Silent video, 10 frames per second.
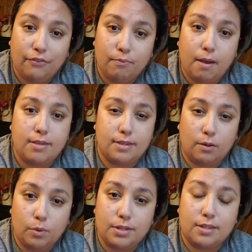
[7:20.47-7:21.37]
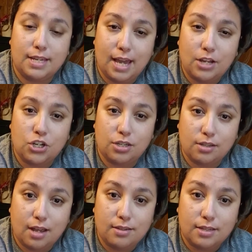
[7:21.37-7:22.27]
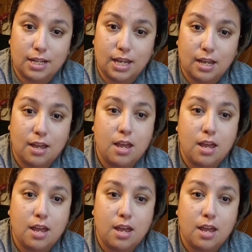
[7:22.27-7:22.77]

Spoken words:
My son was in DHS custody.